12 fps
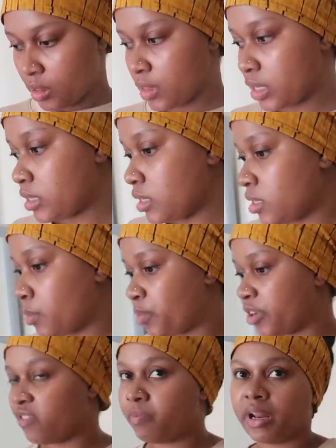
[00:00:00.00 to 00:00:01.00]
They sent a
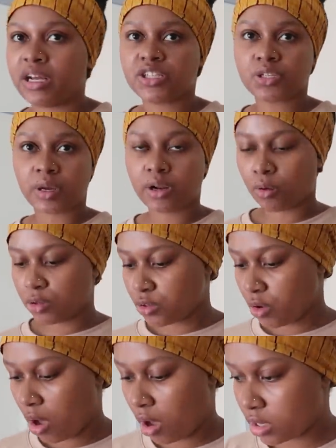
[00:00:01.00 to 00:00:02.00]
brief, but I just want to
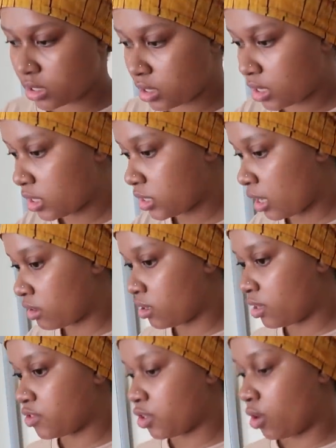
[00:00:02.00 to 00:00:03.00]
also ask
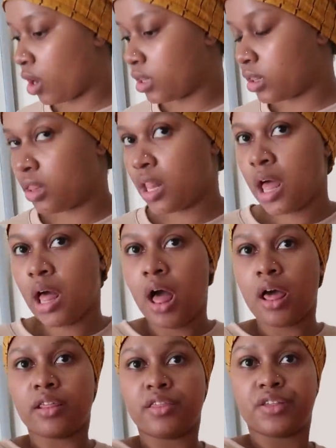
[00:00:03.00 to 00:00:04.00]
Tati if she got
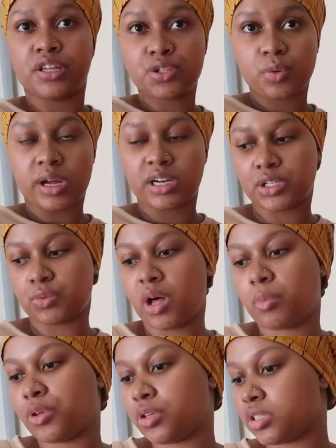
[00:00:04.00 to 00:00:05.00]
this one as
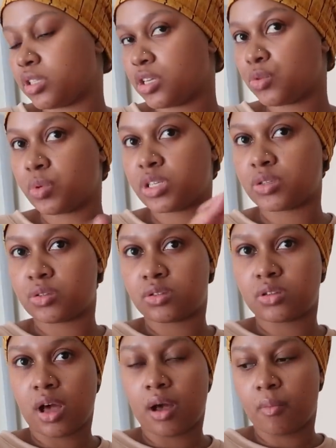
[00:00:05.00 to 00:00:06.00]
well, because this
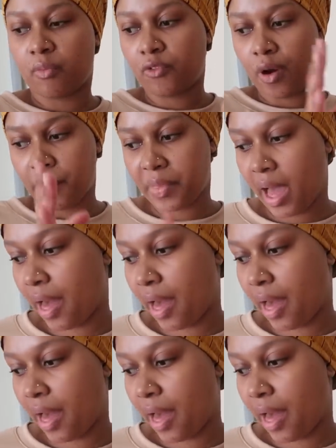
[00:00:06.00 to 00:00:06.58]
was from the